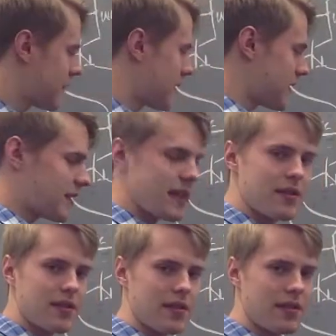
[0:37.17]
the
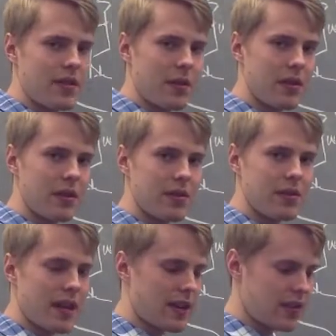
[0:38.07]
sensors that we
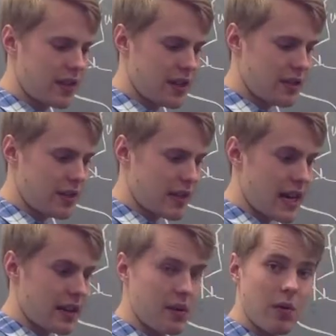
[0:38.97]
use to actually
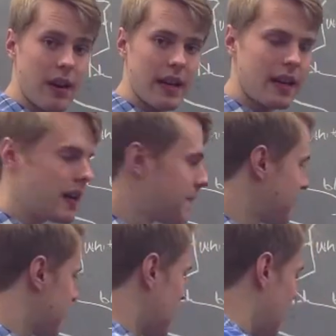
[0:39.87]
detect the white.
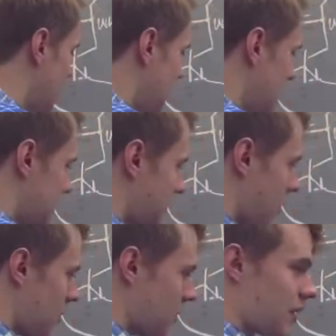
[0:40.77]

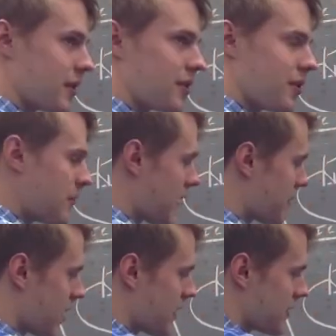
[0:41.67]
So there's two main
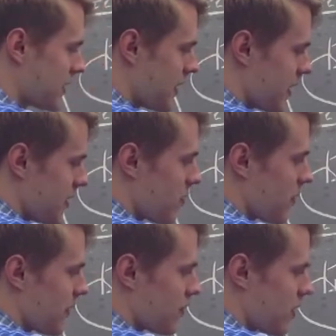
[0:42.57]
parts here.
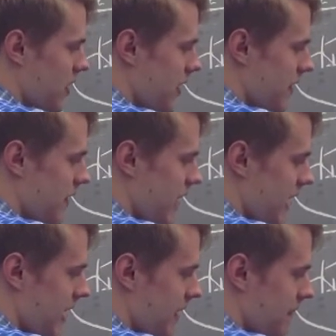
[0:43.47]
There's one
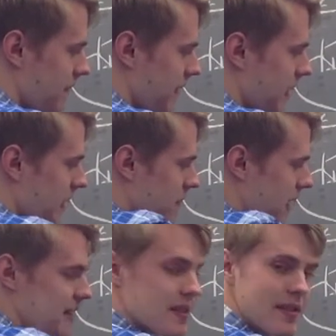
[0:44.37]
that
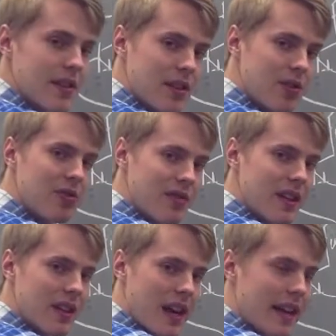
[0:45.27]
emits
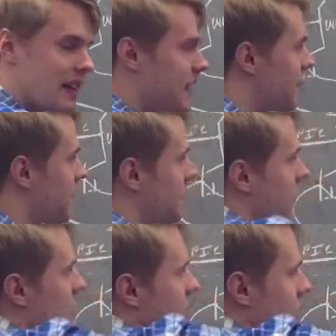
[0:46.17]
UV light
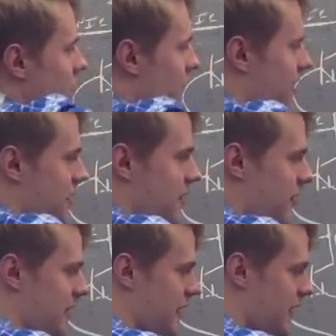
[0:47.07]
that this
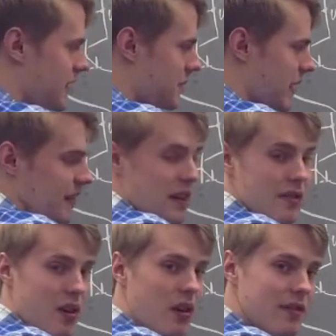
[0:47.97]
circuit is mainly
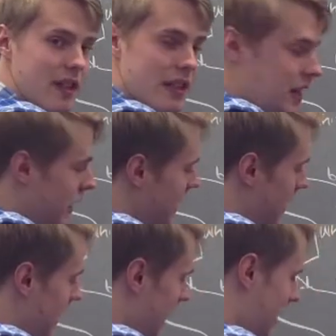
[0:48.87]
involved in,
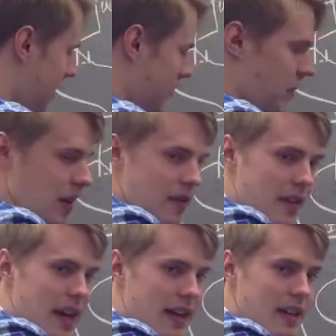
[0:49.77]
and another part
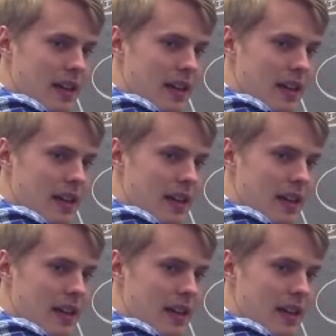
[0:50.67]
that